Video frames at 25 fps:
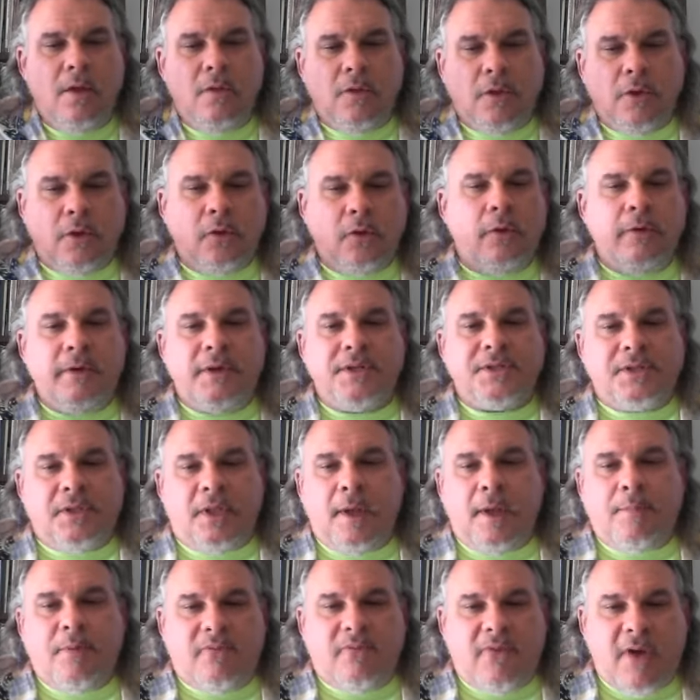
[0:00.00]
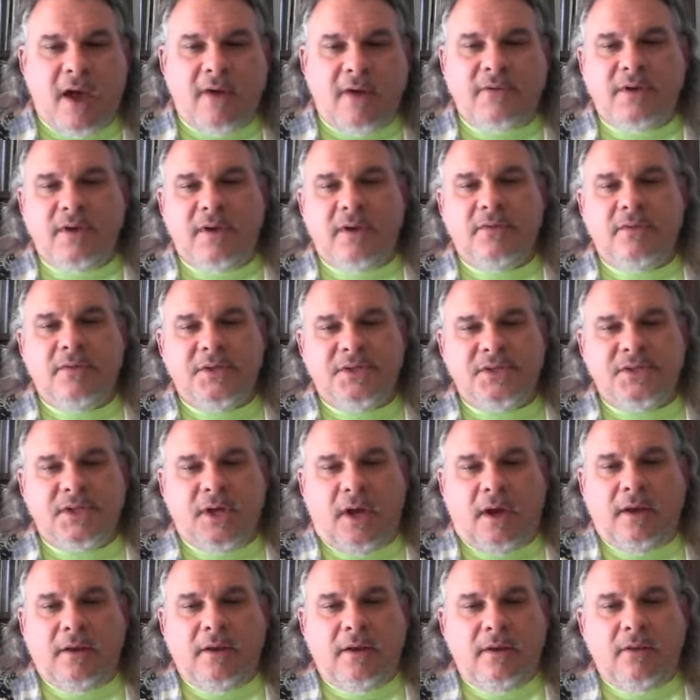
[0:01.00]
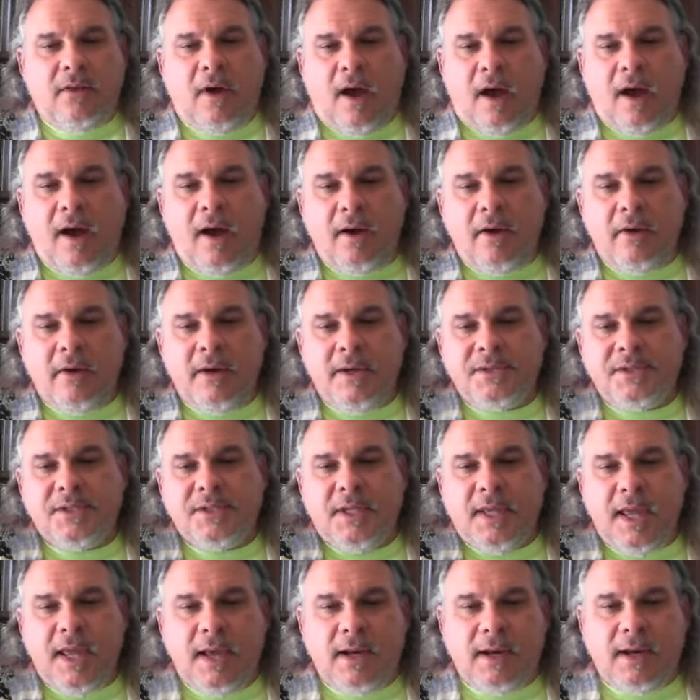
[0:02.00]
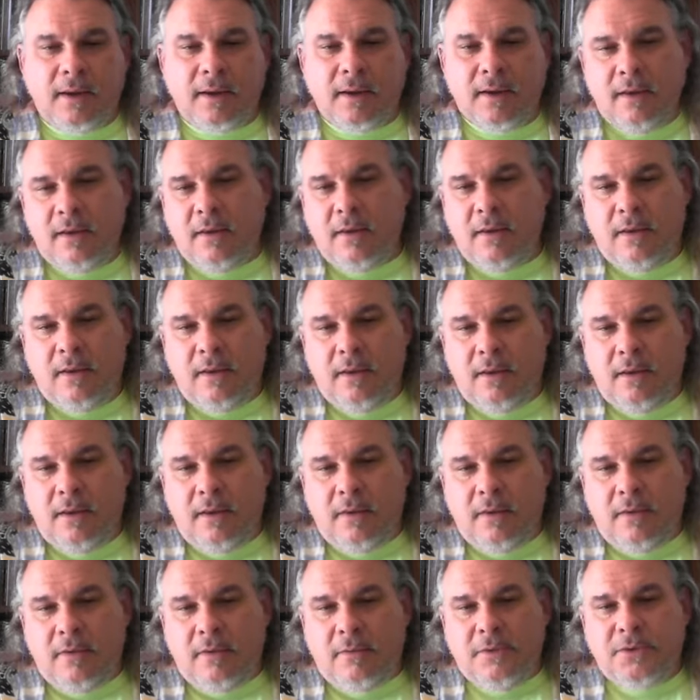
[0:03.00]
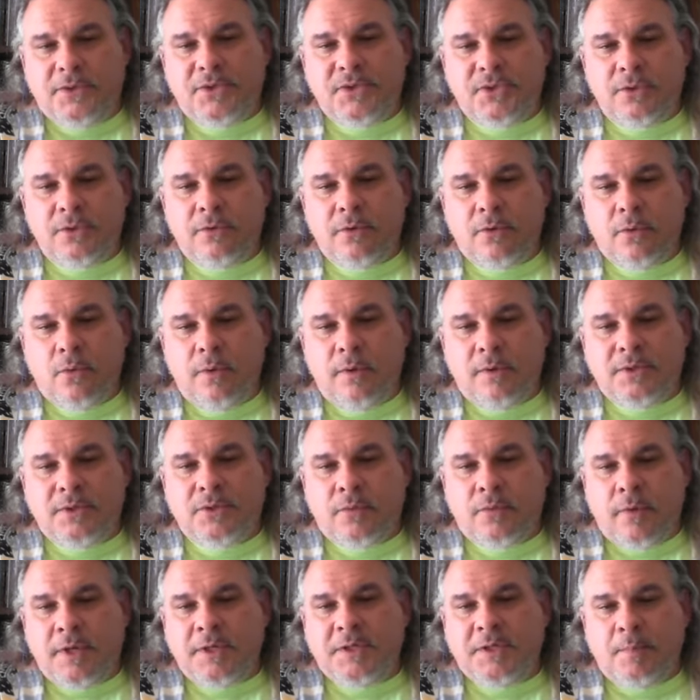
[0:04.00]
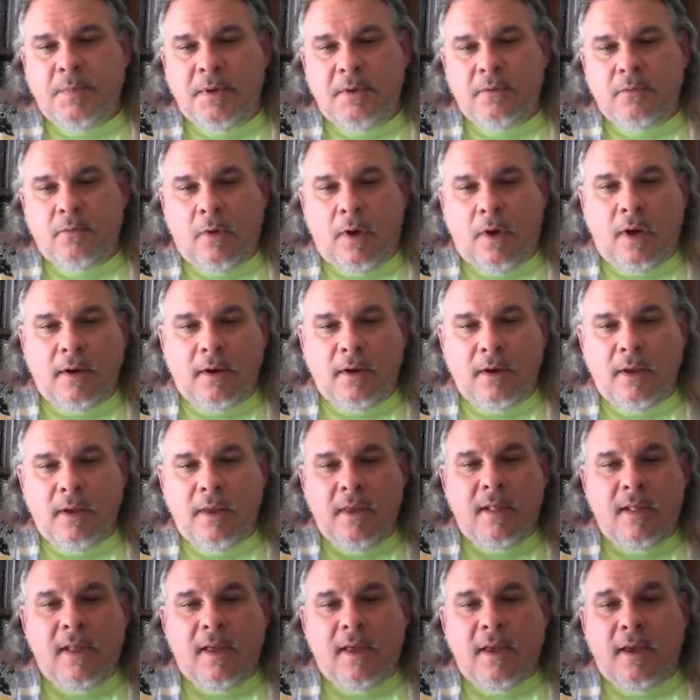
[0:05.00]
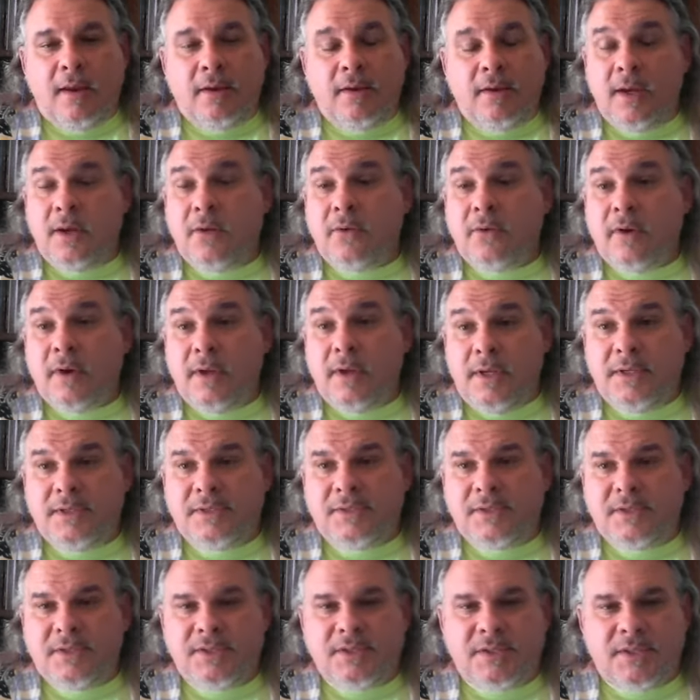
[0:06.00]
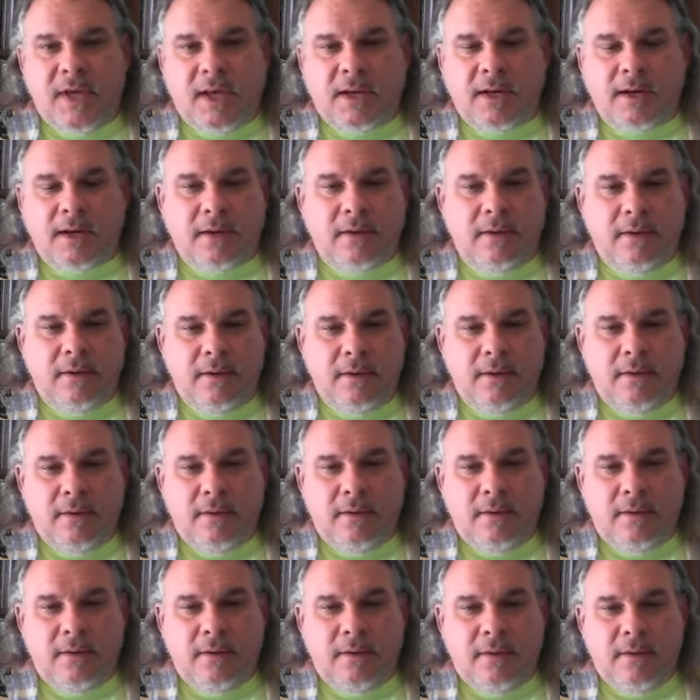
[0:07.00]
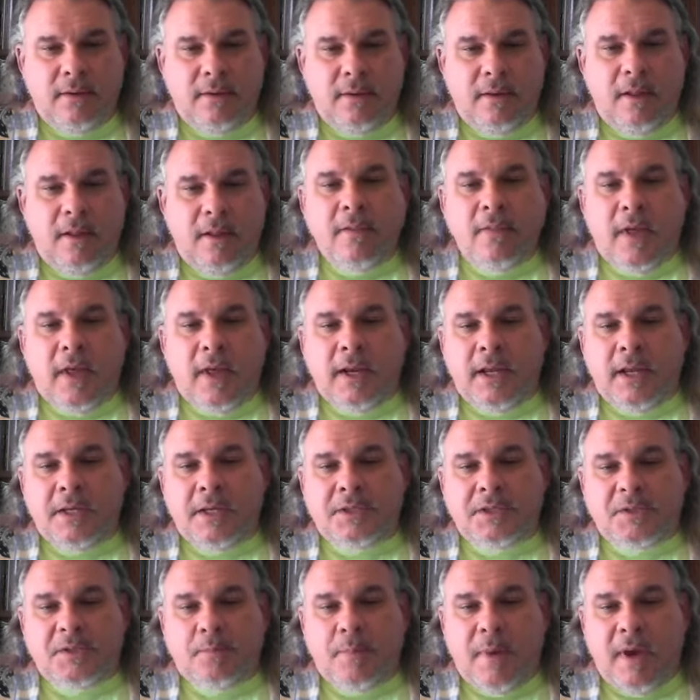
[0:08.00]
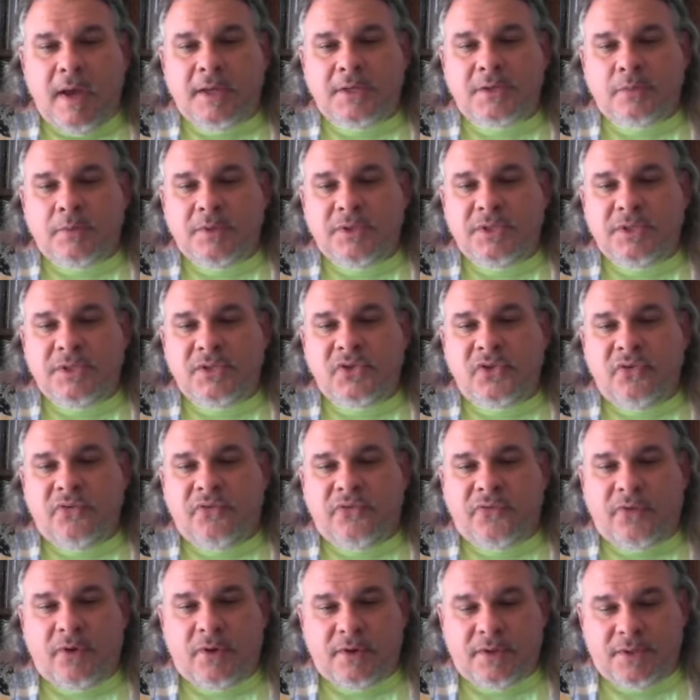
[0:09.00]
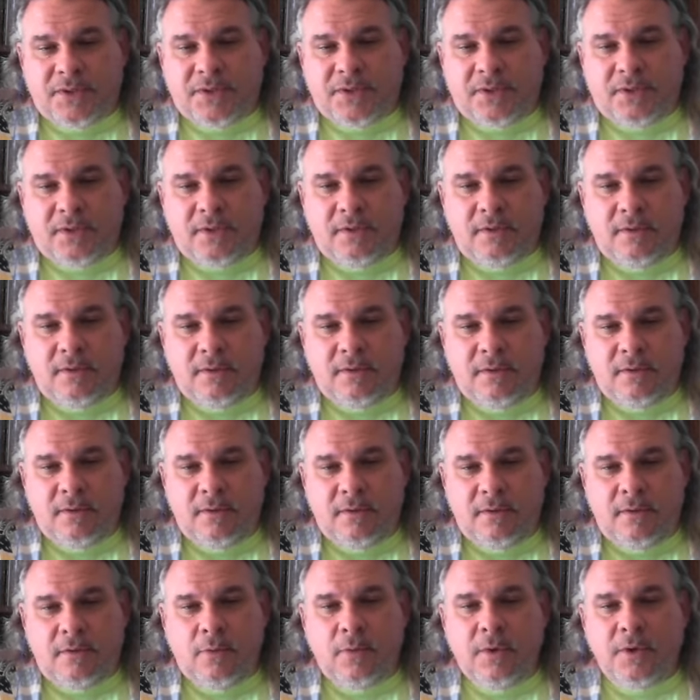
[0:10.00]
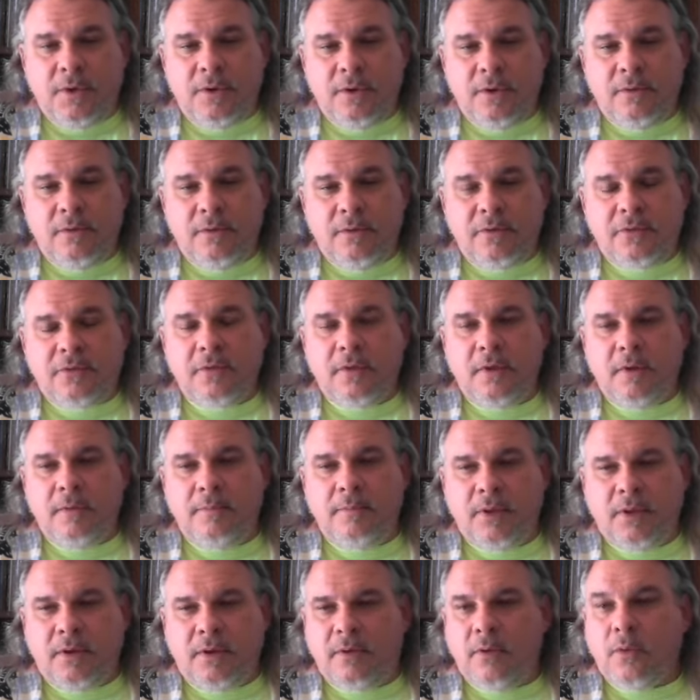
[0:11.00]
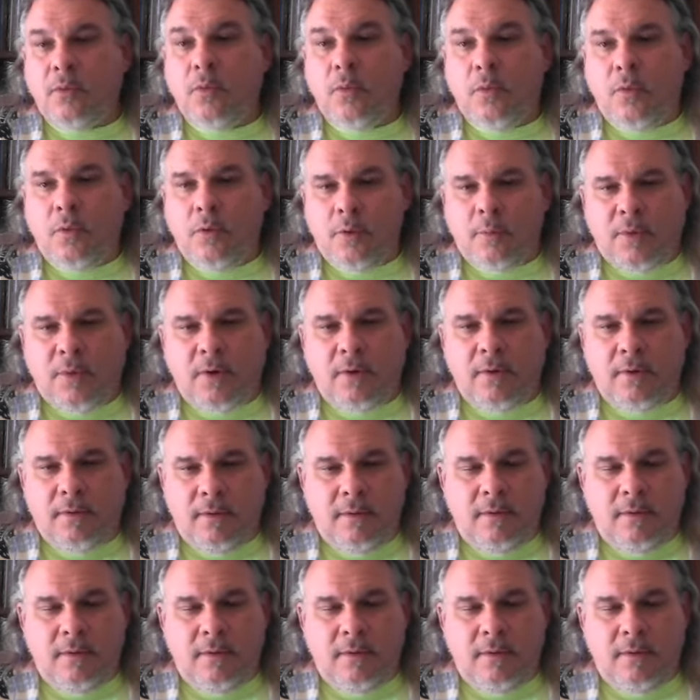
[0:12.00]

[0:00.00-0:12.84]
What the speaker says: The glorious lamp of heaven, the sun, the higher he's a getting, the sooner will his race be run, and nearer he's to setting. That age is best which is the first, when youth and blood are warmer,